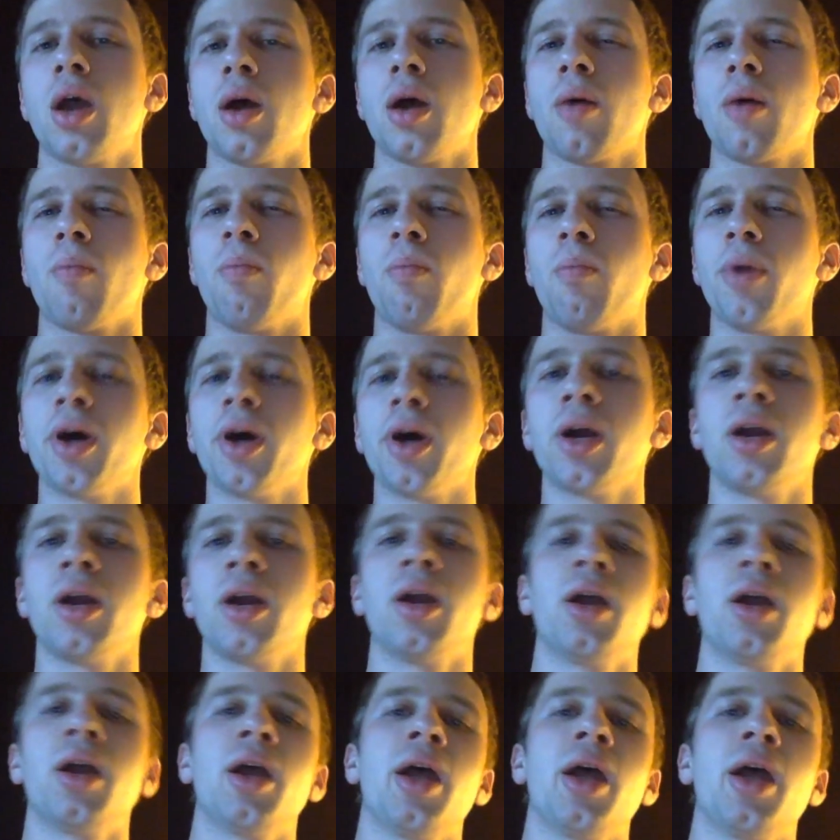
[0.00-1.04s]
But
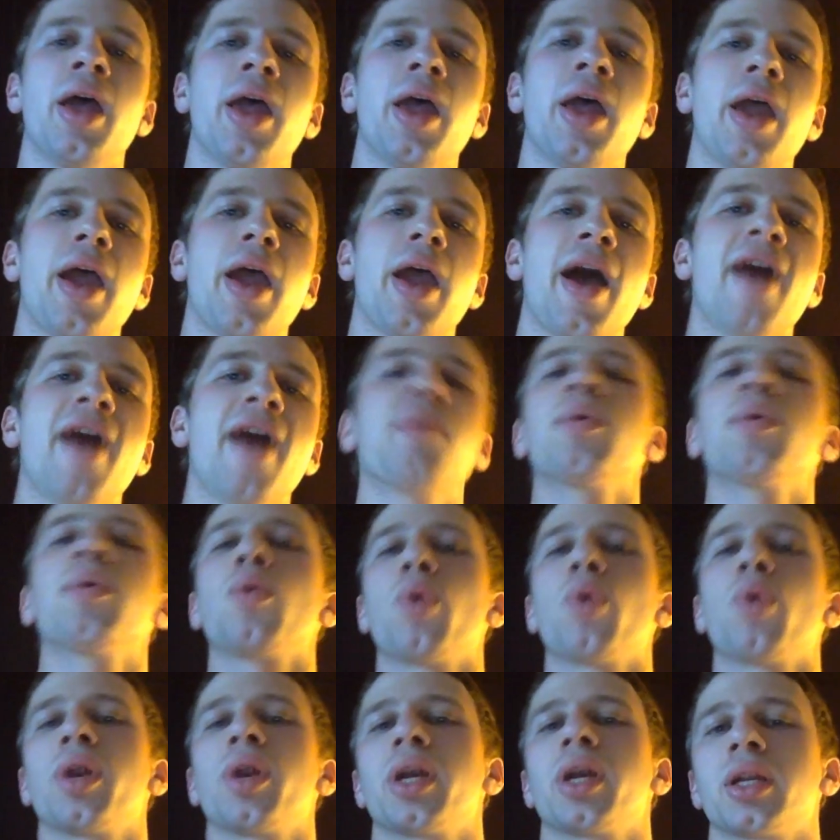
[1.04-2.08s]
I've been
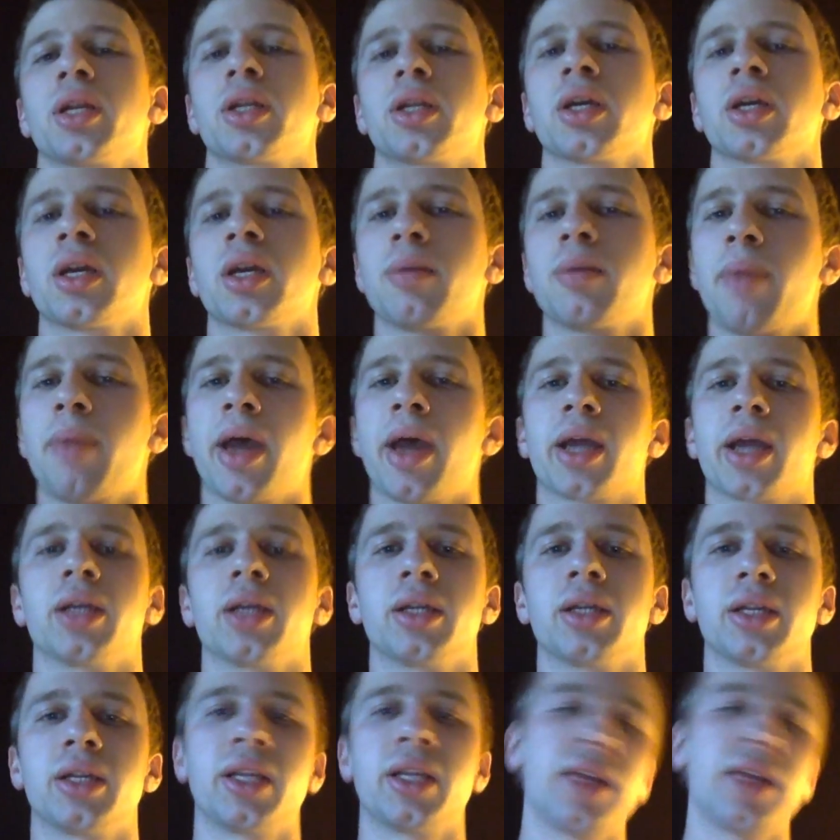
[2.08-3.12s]
wanting to get back into
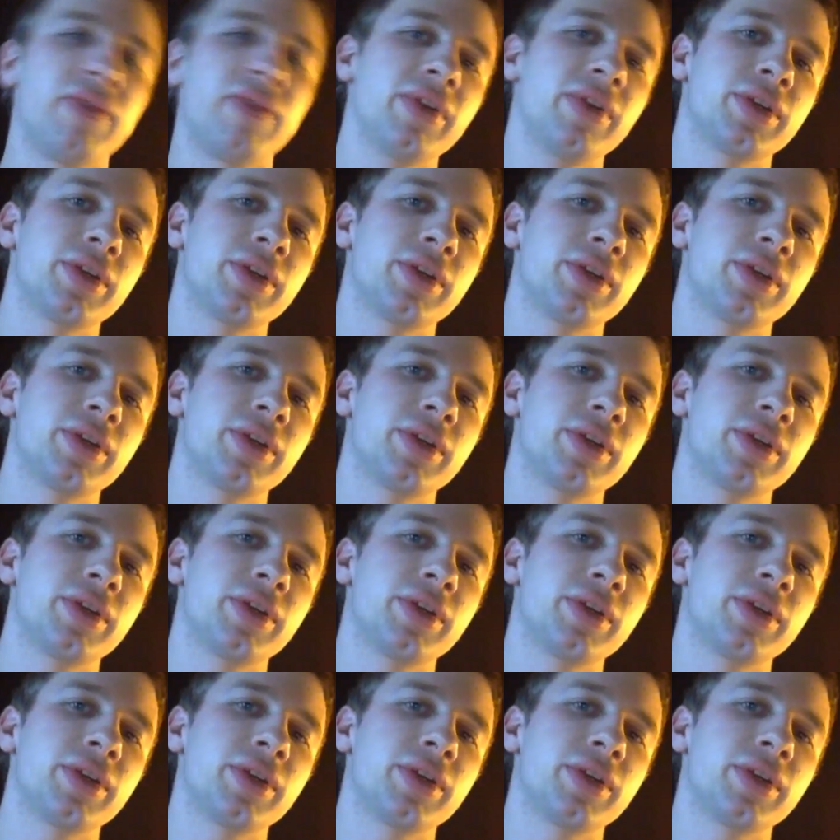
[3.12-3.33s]
TV